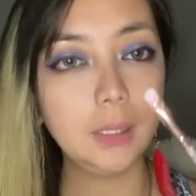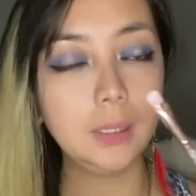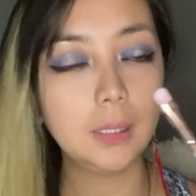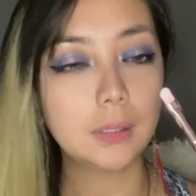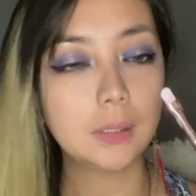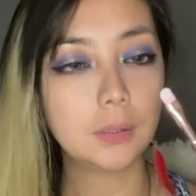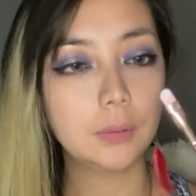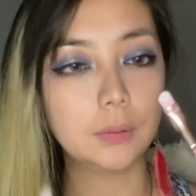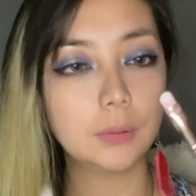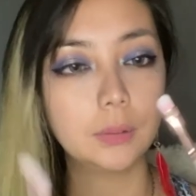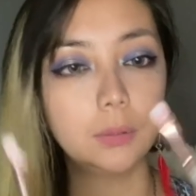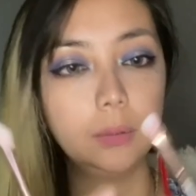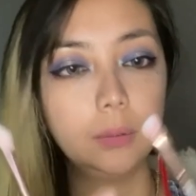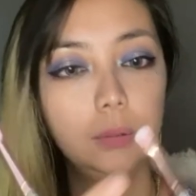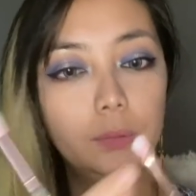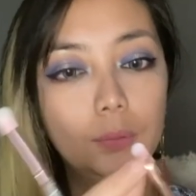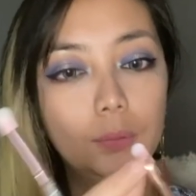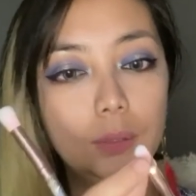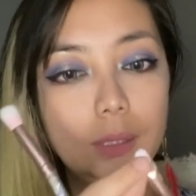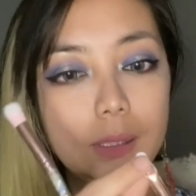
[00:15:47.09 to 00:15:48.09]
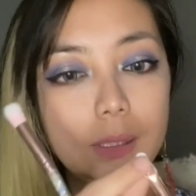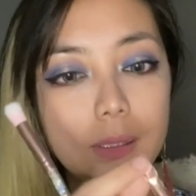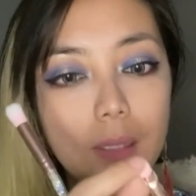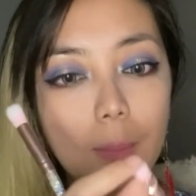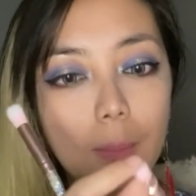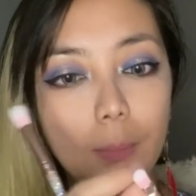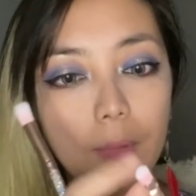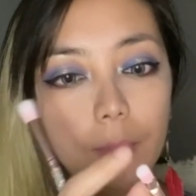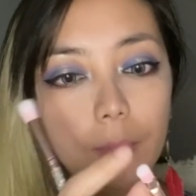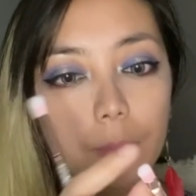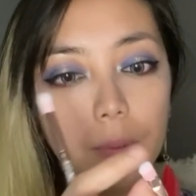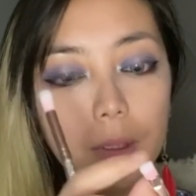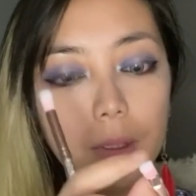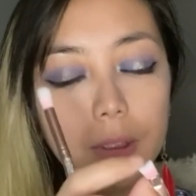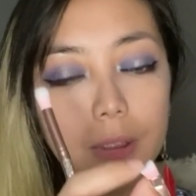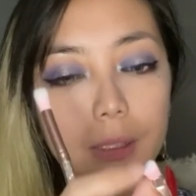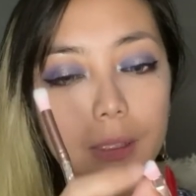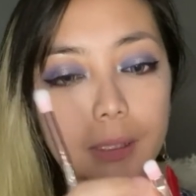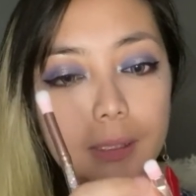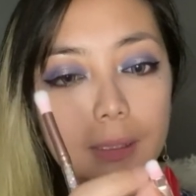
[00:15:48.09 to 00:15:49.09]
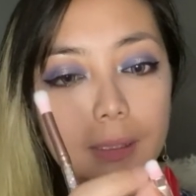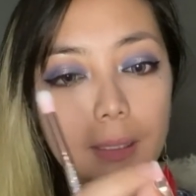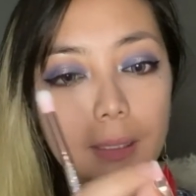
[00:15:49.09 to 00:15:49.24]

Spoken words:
that's also good for this type of brushes.